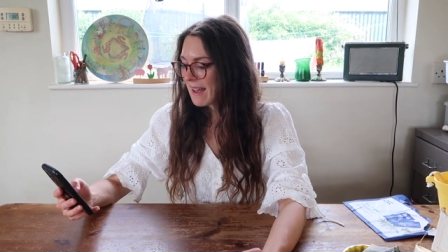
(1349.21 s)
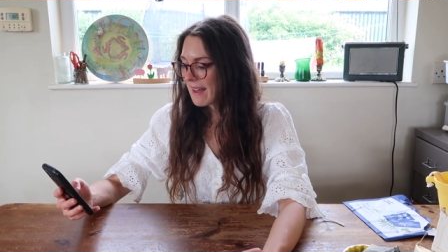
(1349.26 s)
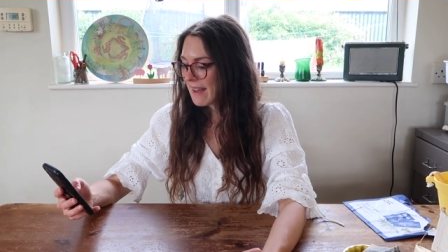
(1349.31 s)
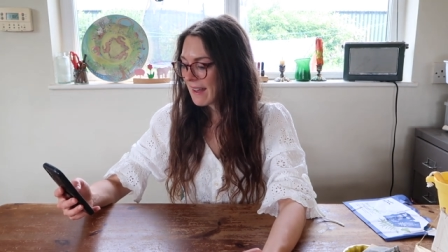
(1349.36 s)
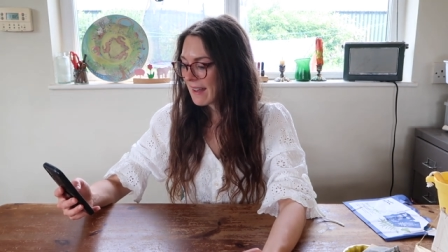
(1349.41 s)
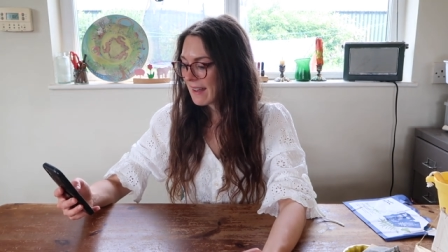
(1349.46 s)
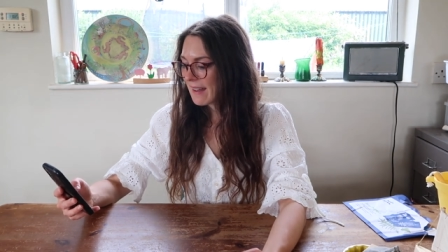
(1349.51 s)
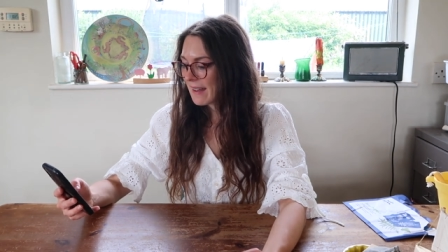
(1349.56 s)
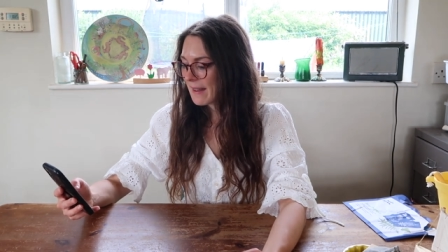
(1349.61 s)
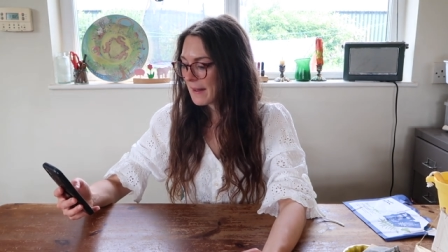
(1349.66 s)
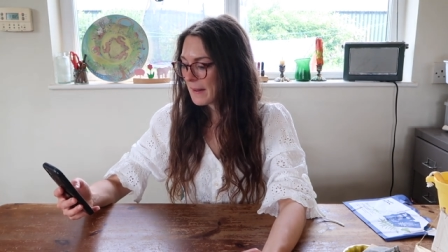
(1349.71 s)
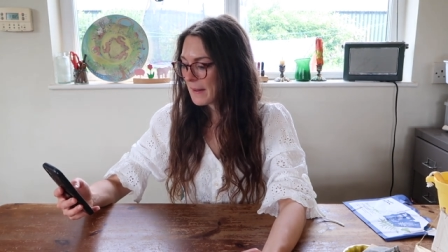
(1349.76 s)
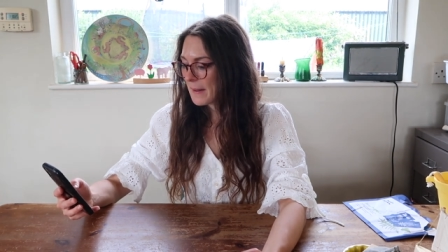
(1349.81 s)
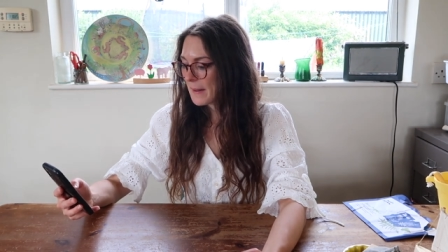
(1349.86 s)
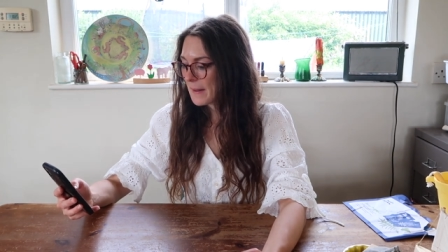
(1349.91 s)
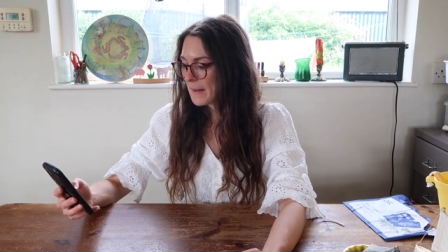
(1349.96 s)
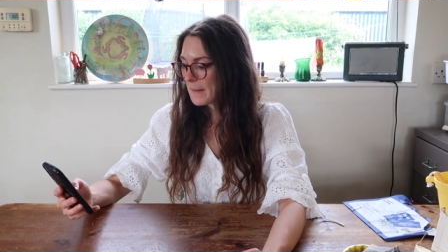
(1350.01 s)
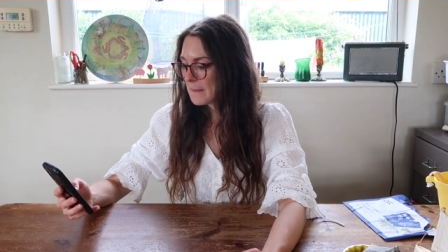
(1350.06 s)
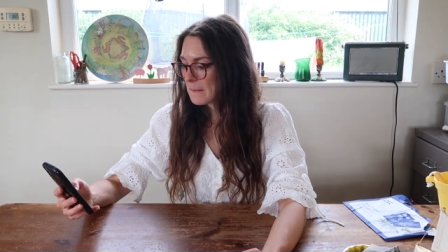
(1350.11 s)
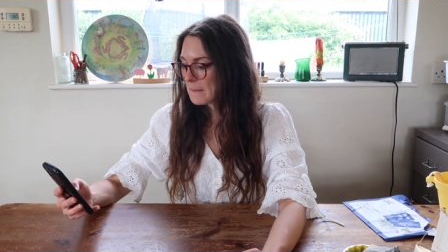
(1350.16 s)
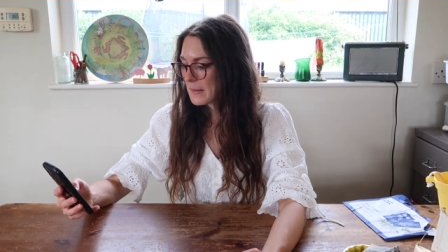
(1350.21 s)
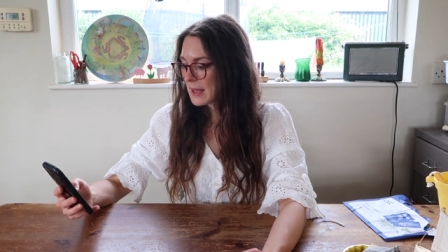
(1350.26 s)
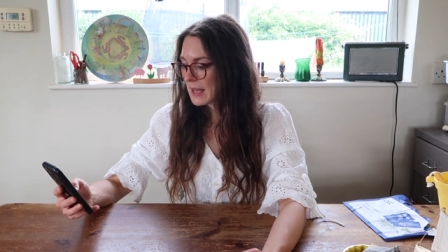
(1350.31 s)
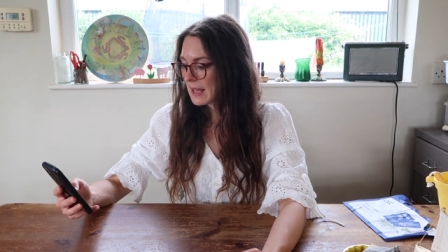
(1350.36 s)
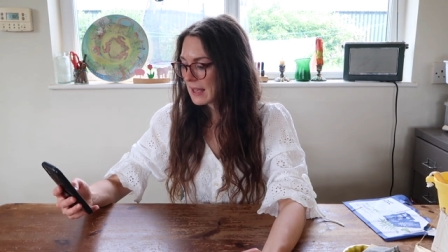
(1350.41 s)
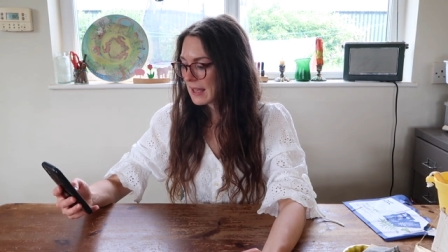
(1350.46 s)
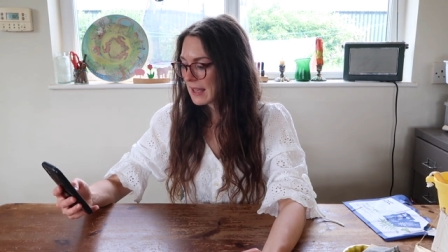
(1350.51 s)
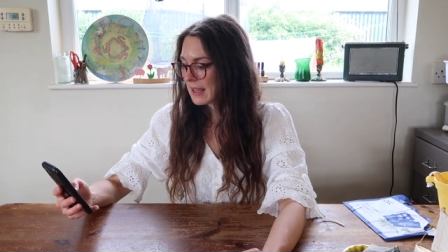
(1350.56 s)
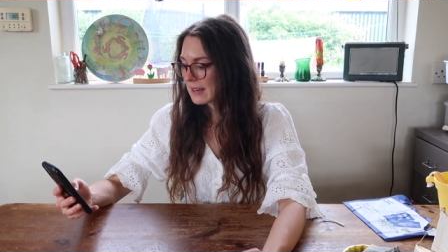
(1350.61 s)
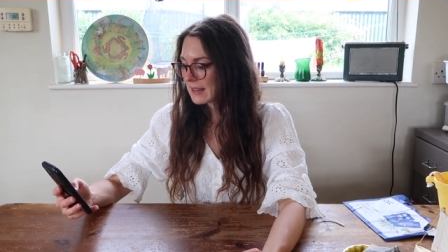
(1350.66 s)
Um,
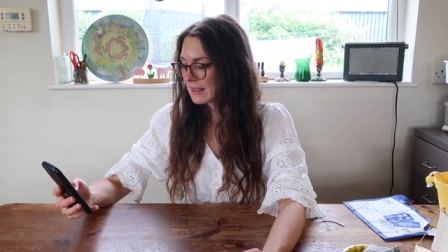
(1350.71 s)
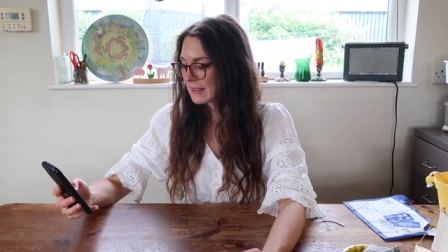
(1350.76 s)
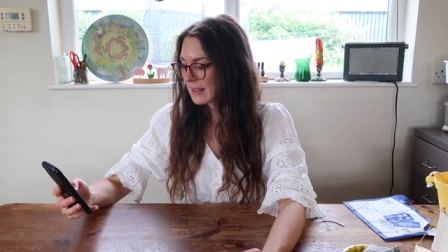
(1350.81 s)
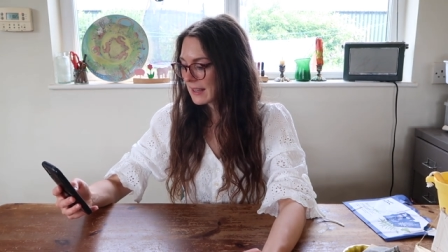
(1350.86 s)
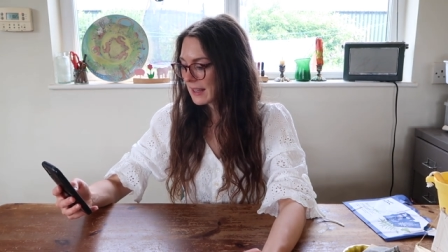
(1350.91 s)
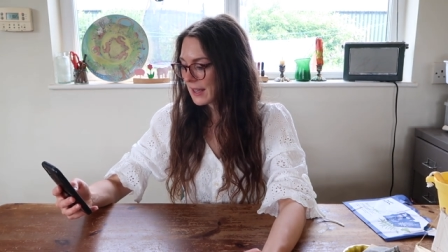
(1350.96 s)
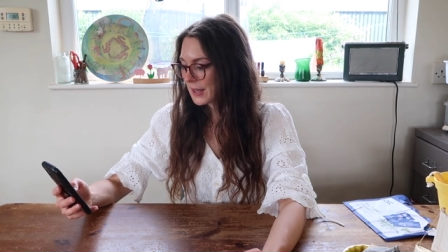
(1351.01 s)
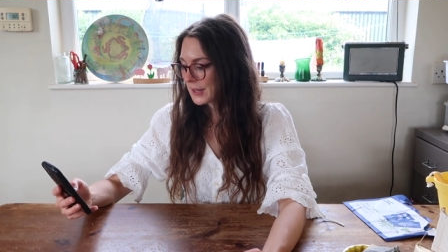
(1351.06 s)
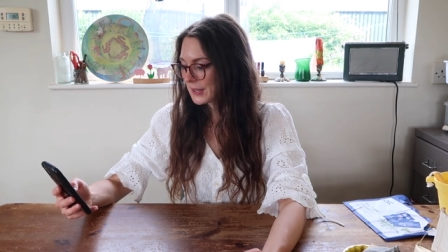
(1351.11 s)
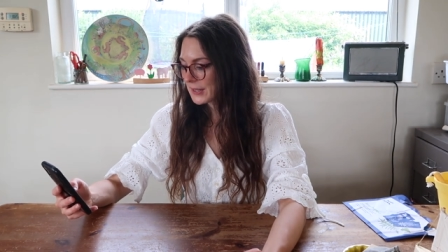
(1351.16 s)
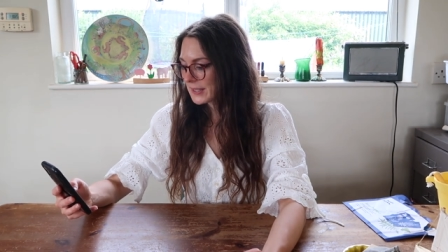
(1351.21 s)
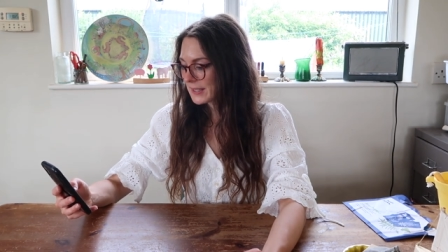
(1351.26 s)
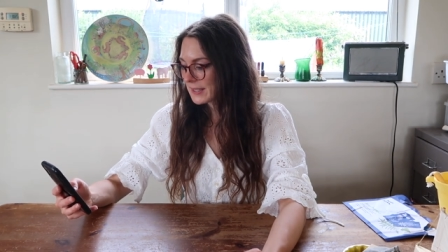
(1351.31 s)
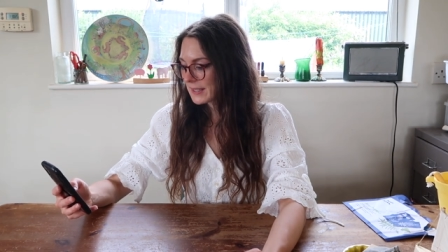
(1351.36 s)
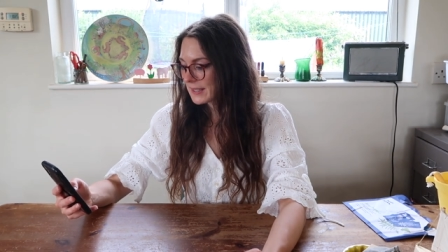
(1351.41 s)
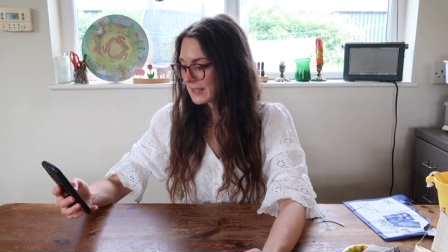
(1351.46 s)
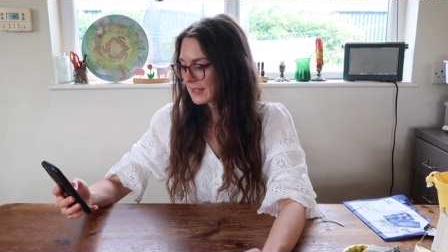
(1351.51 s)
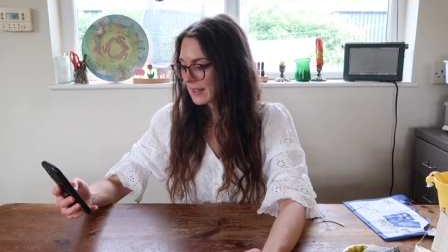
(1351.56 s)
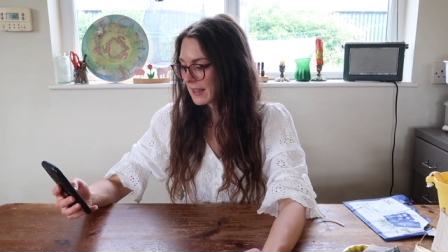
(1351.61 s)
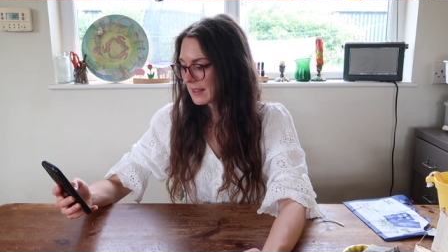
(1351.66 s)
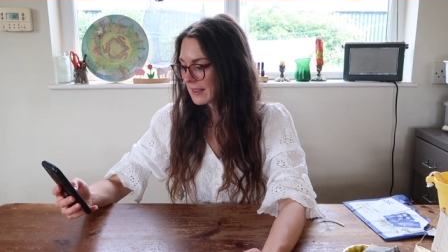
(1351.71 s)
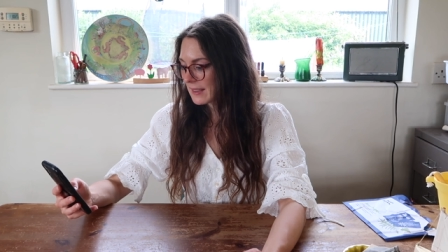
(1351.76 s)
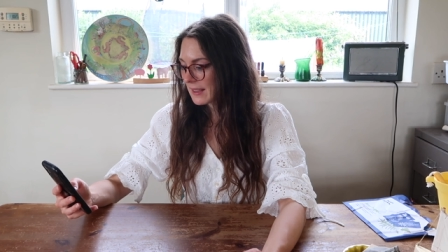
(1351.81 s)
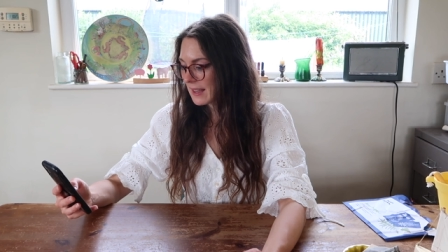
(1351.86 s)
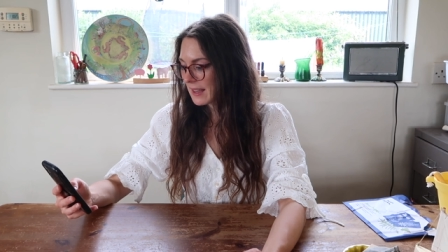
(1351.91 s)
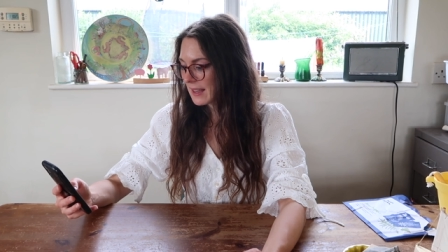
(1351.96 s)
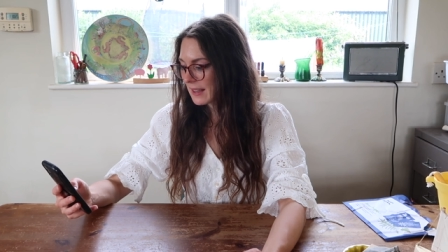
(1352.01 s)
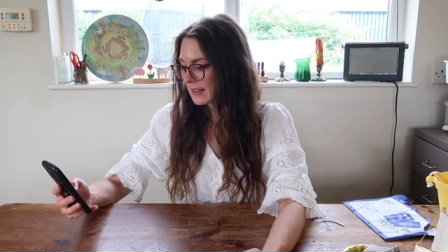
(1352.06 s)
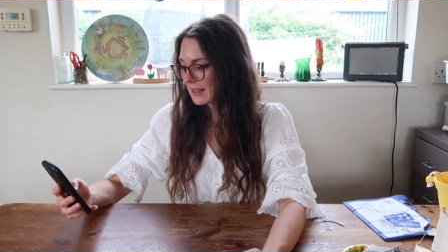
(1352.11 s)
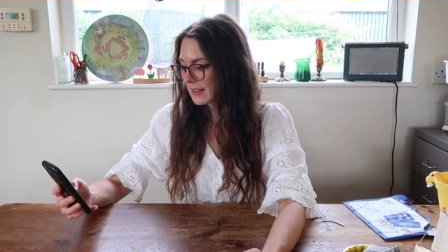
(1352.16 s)
anything else? I
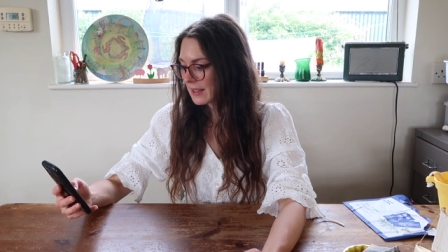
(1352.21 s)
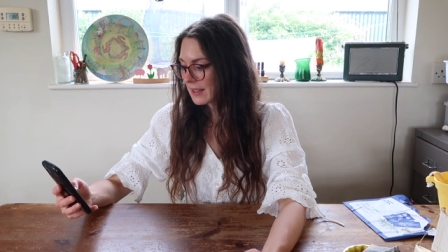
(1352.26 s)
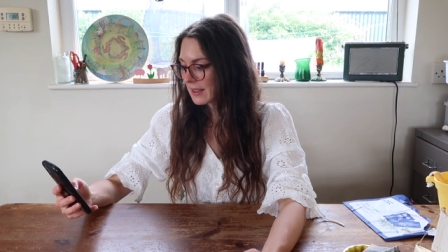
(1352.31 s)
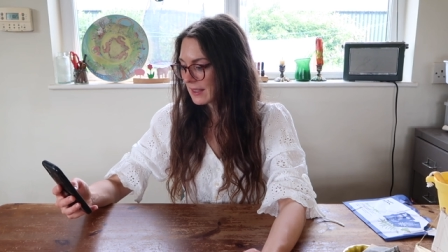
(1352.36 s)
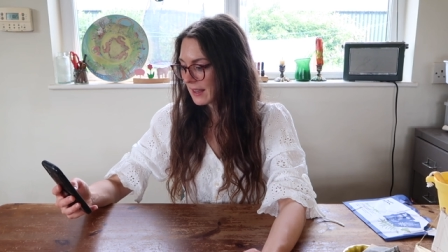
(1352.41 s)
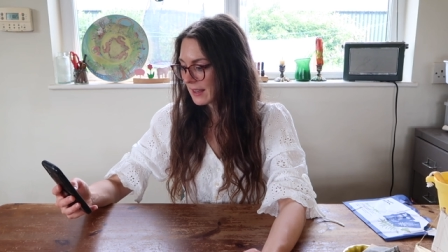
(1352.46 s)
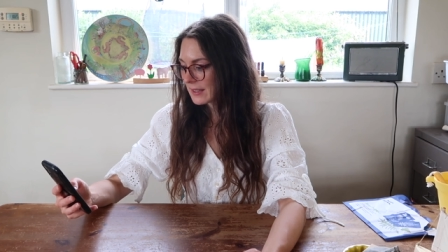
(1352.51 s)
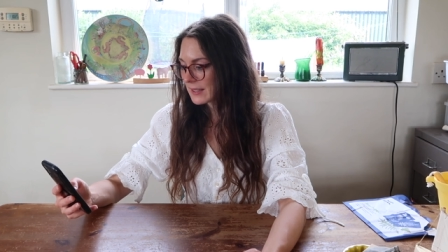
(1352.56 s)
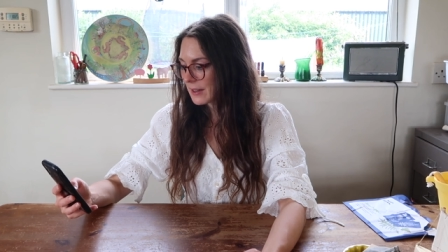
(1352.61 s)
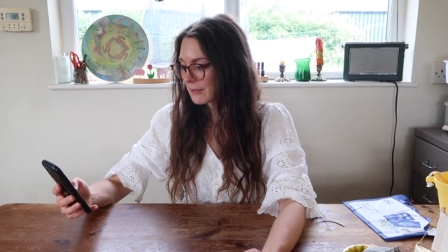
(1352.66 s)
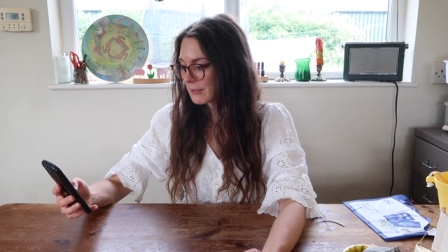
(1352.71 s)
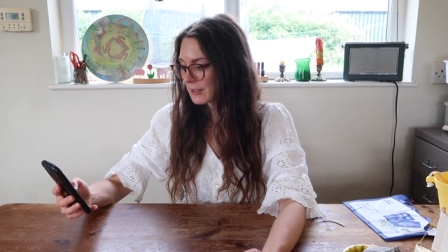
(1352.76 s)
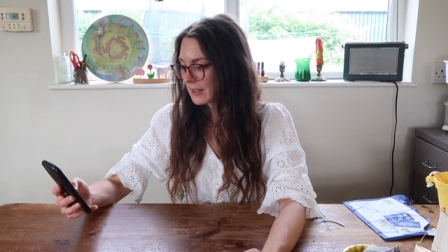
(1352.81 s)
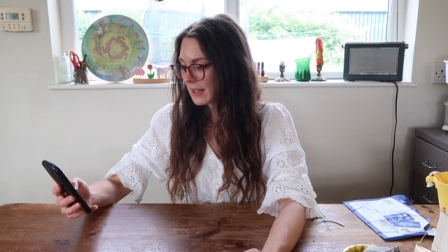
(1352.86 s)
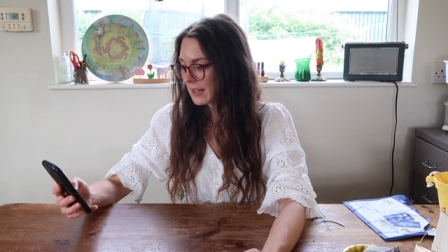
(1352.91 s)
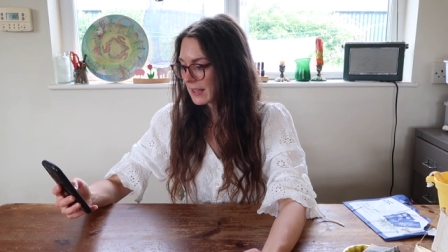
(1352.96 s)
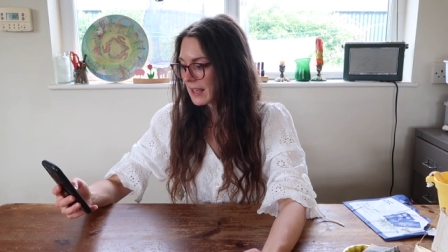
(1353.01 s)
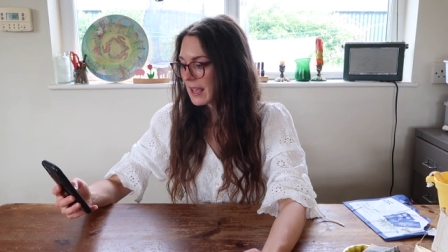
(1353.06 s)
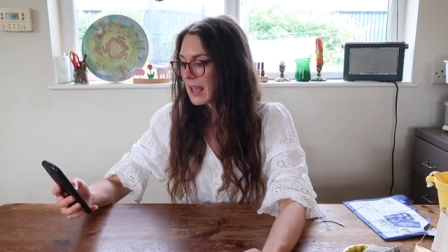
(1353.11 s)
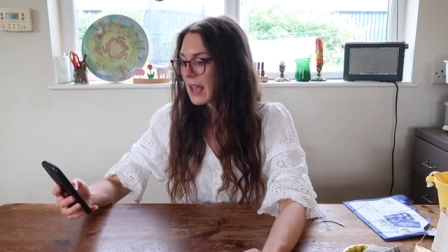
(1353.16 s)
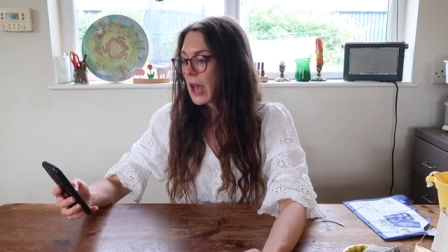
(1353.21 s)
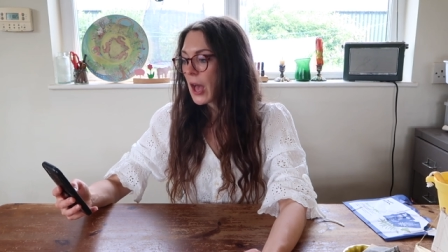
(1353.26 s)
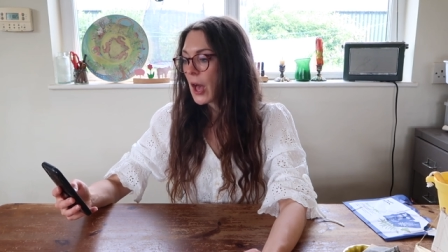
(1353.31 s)
think that's everything.